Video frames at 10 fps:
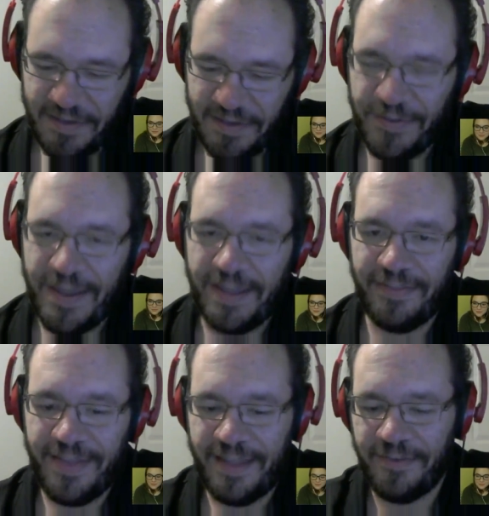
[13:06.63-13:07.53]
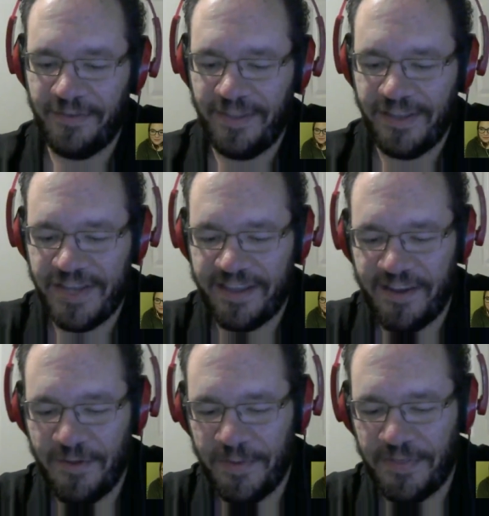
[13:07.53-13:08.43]
that certainly
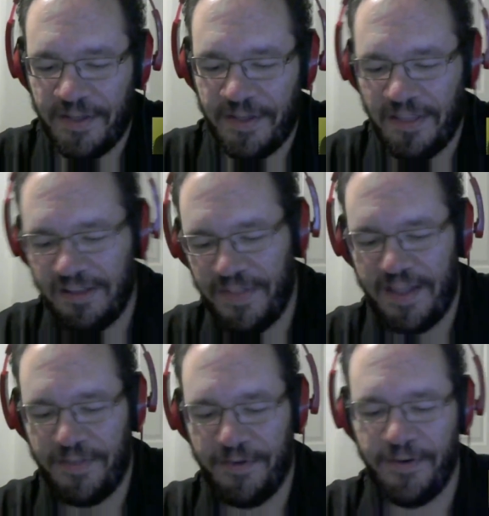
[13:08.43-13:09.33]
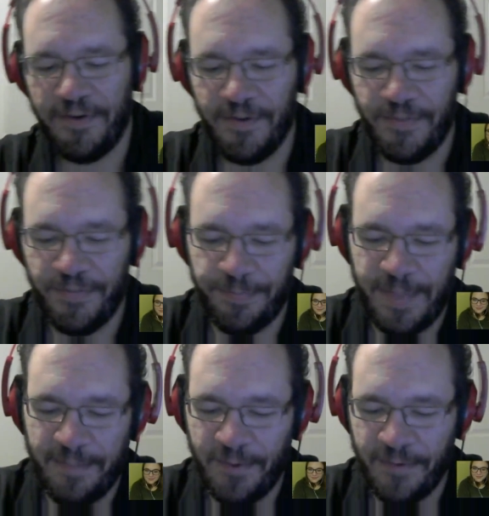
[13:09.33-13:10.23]
checks out with a lot of the other
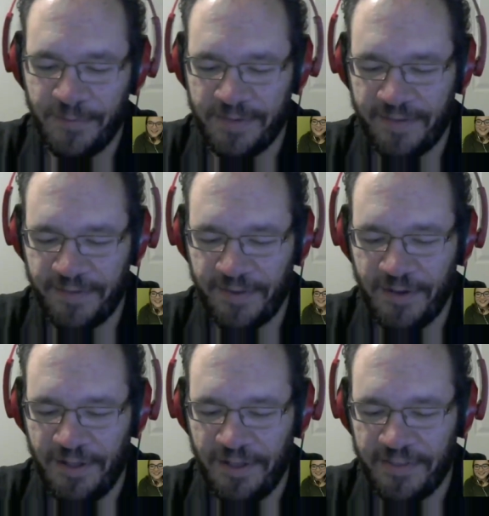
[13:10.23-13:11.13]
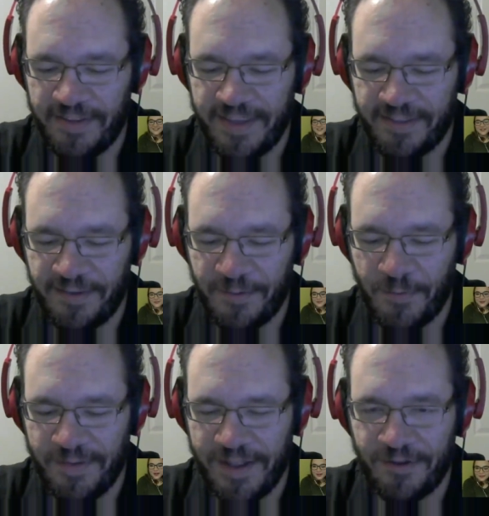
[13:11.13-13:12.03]
people who've received the calls. The contestant
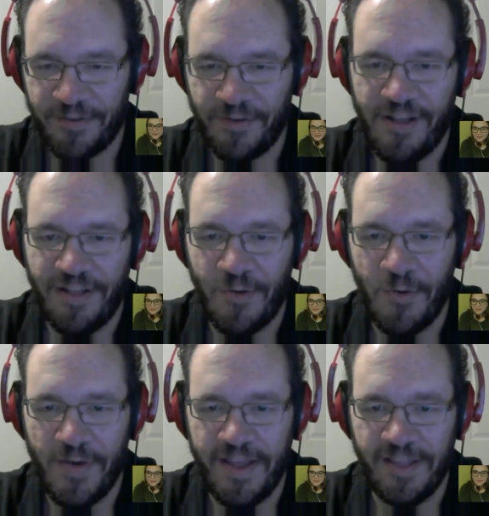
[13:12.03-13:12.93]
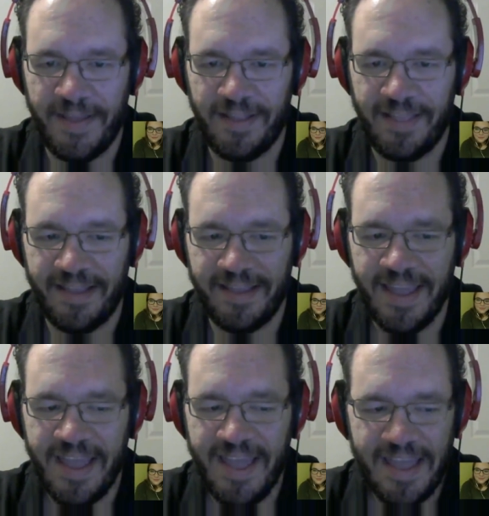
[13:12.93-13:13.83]
coordinators are all coy and being like,
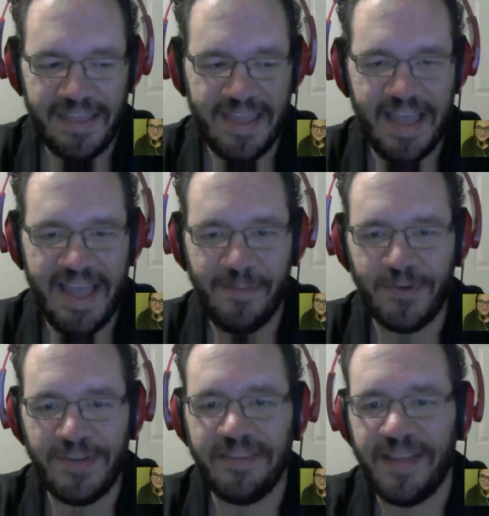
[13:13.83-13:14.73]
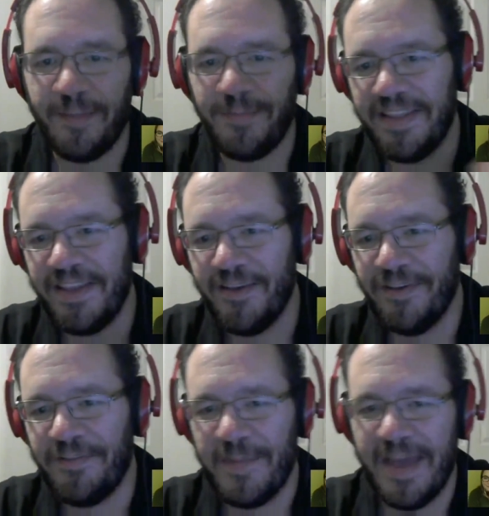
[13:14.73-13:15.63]
yeah, we're just updating your
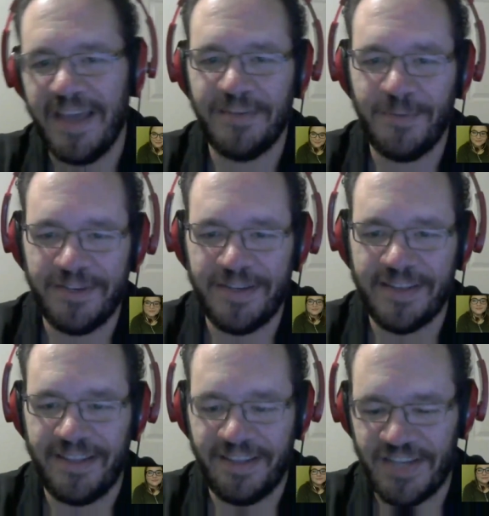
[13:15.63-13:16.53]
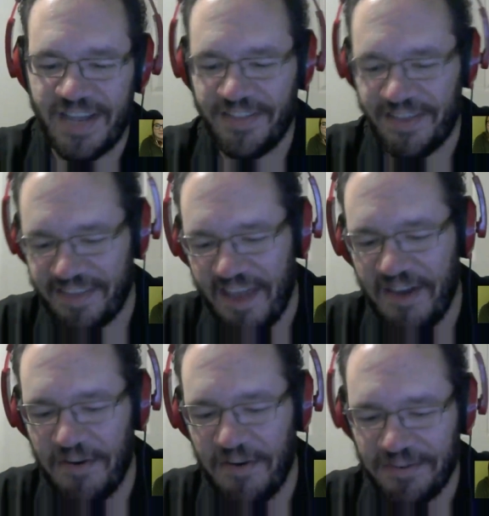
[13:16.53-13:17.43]
information. We're just going to check this
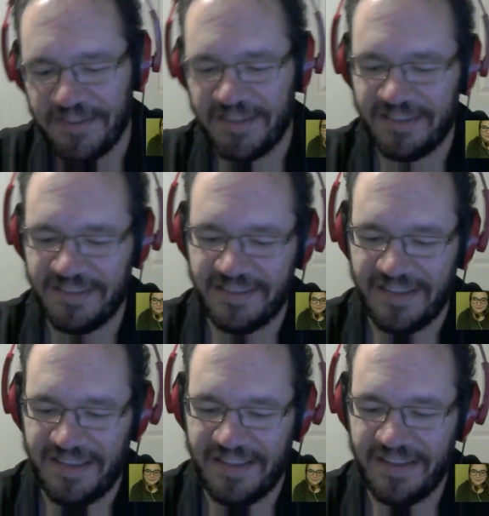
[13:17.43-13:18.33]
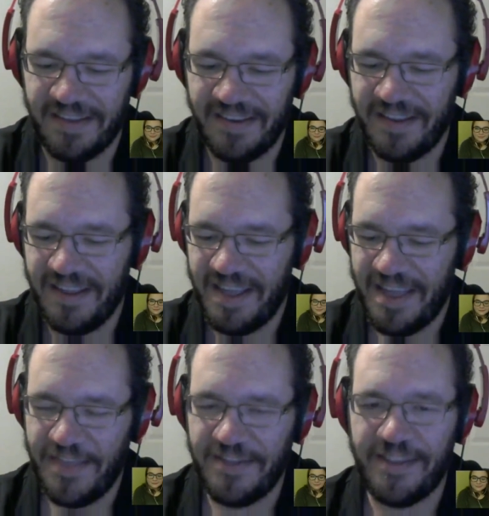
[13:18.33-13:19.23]
out. And then
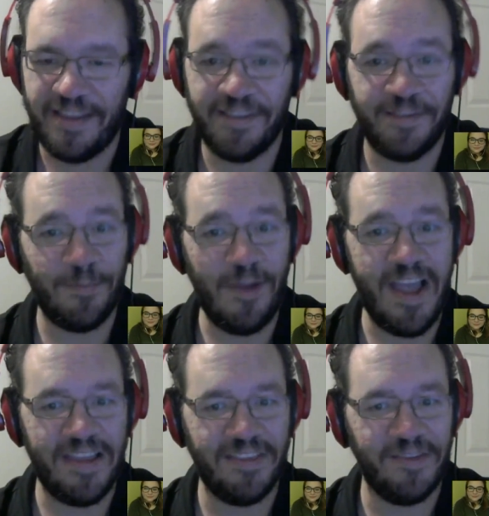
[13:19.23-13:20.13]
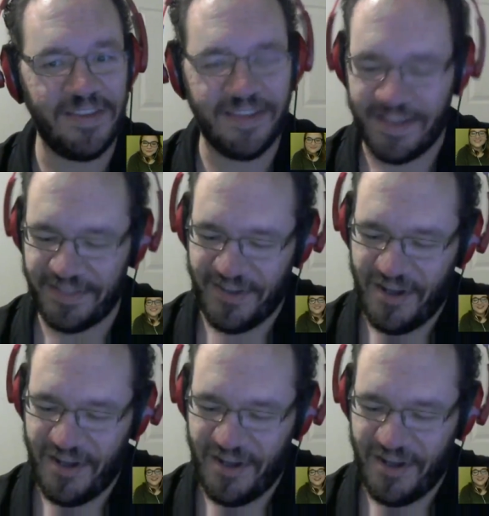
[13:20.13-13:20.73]
it's like, surprise, you just got the call.